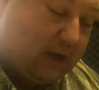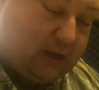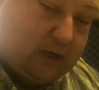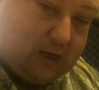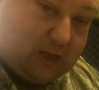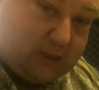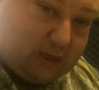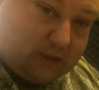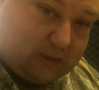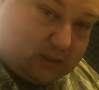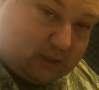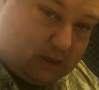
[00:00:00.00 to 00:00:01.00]
and you got
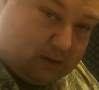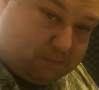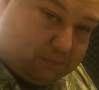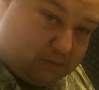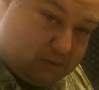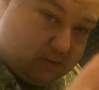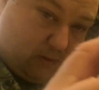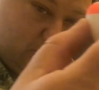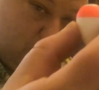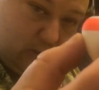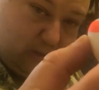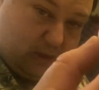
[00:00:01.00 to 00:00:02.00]
these slip
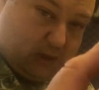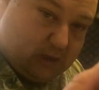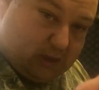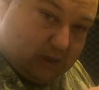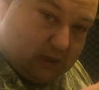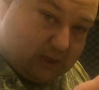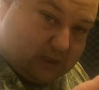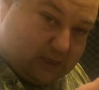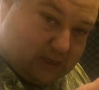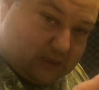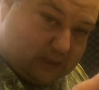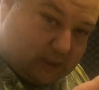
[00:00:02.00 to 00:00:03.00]

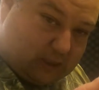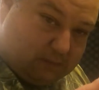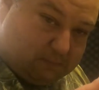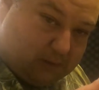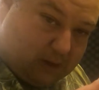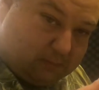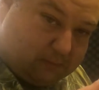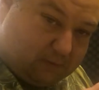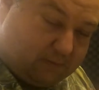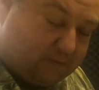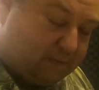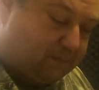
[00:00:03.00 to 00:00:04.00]

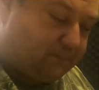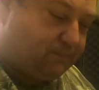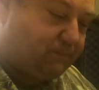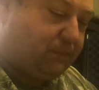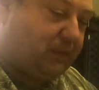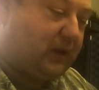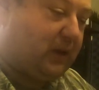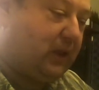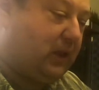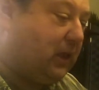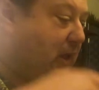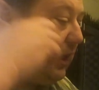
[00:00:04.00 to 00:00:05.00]
bobbers.
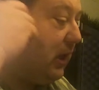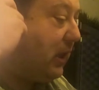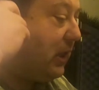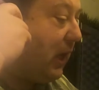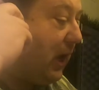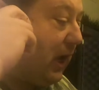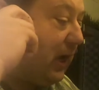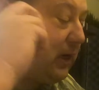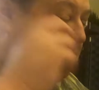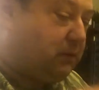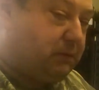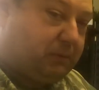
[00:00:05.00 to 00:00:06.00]
Now I
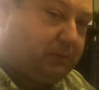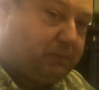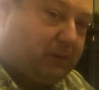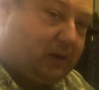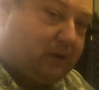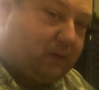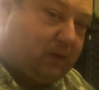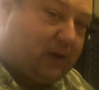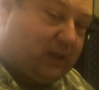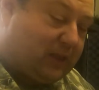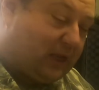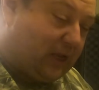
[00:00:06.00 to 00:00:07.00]
can remember my
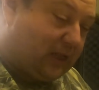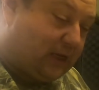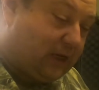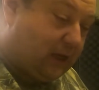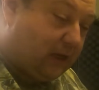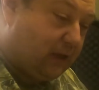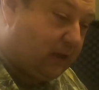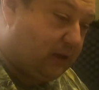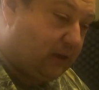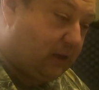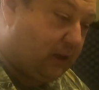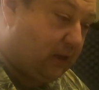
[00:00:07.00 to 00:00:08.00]
granddaddy
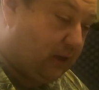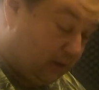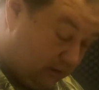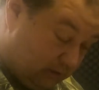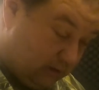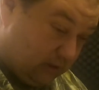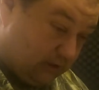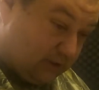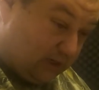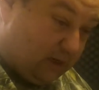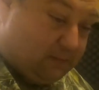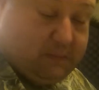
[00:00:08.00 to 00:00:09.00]

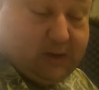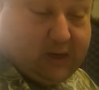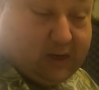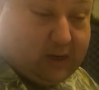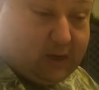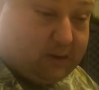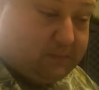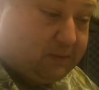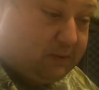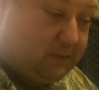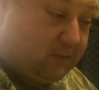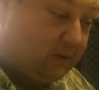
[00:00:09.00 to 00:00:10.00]
setting me up
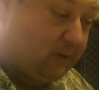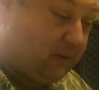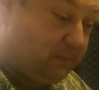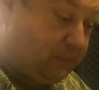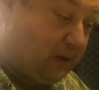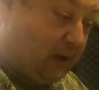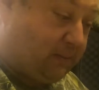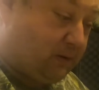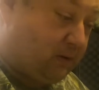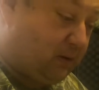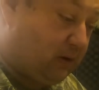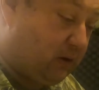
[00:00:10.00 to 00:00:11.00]
with a
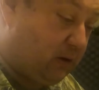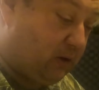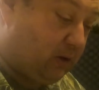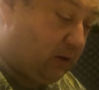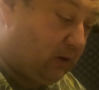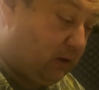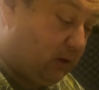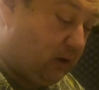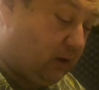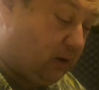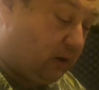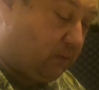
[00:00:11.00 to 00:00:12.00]
bobber,
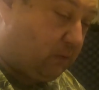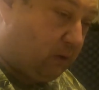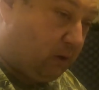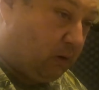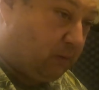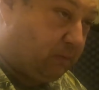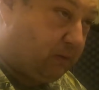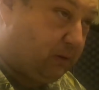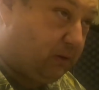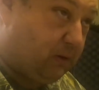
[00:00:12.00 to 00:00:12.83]
a worm,